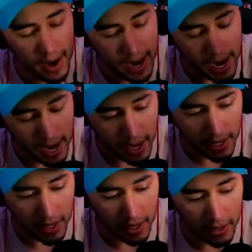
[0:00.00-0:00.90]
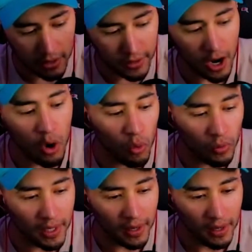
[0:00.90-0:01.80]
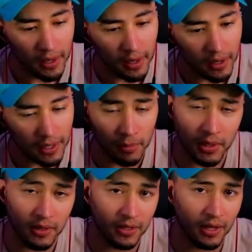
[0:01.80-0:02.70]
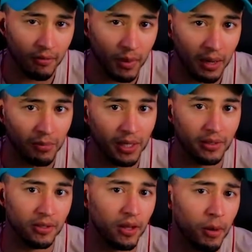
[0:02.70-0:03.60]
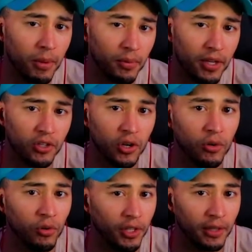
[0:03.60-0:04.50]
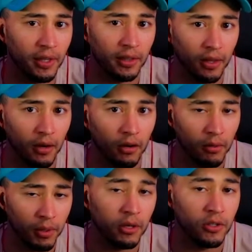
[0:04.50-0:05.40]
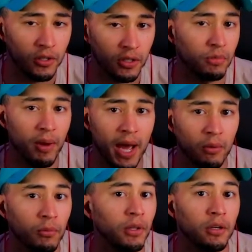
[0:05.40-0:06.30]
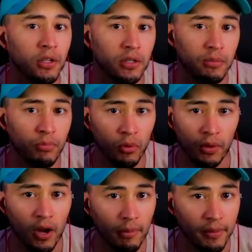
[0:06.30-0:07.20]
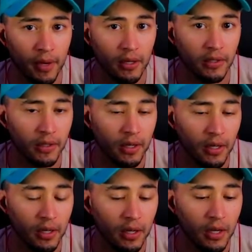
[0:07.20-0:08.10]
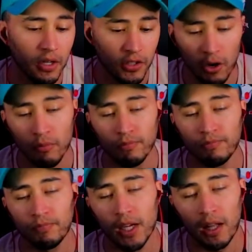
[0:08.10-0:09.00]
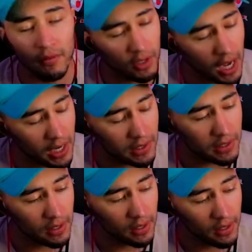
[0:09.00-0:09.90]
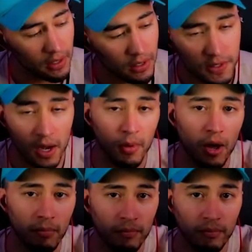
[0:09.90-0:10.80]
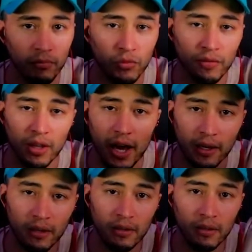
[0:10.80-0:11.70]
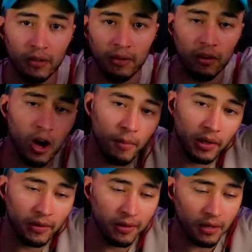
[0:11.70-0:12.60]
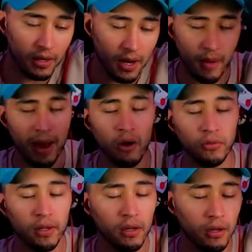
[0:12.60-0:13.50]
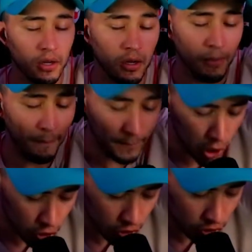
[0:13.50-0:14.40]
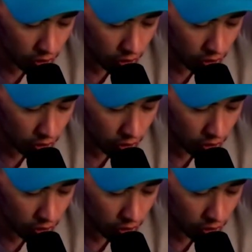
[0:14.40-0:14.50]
and don't keep it to yourself, man, because there's a lot of people that struggle and think that their computers are just bad when they're just poorly optimized. So, I love you guys. Sub up, leave a like, leave a comment. I'm out. Peace.